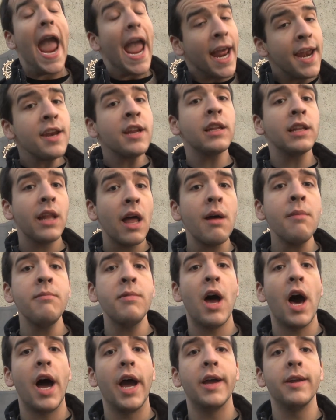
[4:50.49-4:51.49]
and
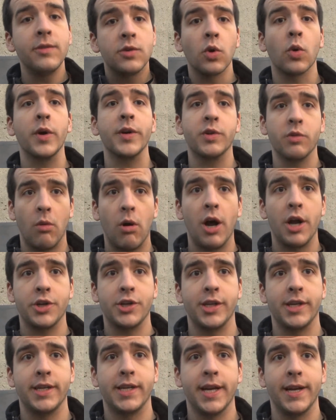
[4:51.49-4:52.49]
alumni, George
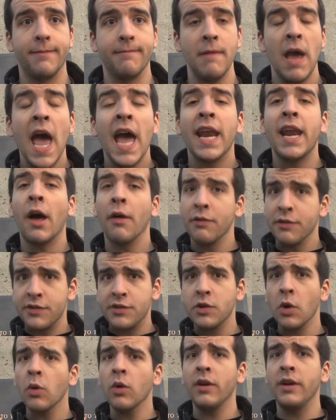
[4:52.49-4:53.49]
Washington. Now, the
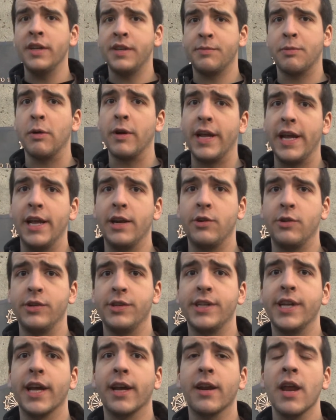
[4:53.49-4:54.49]
story is pretty
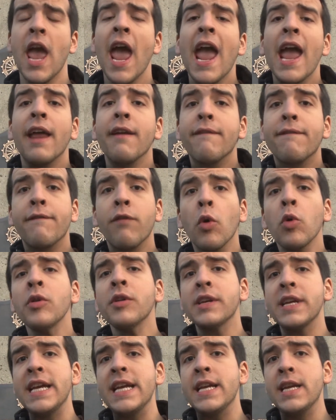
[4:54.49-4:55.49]
interesting. In
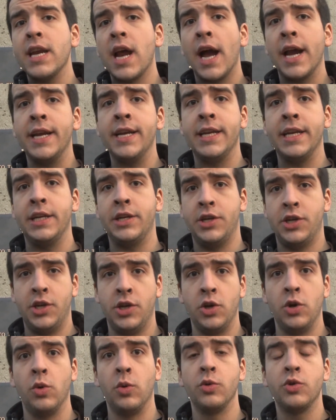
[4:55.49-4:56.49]

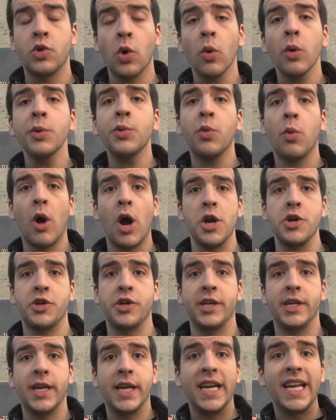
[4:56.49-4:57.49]
1492, George
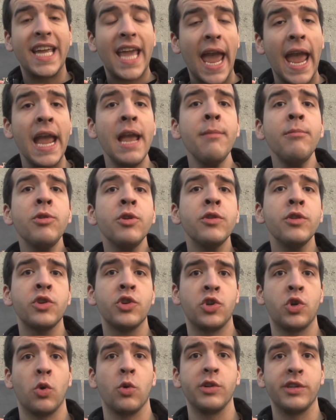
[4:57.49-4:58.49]
Washington came to the
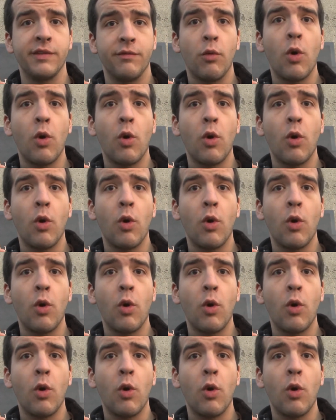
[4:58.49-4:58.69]
shores of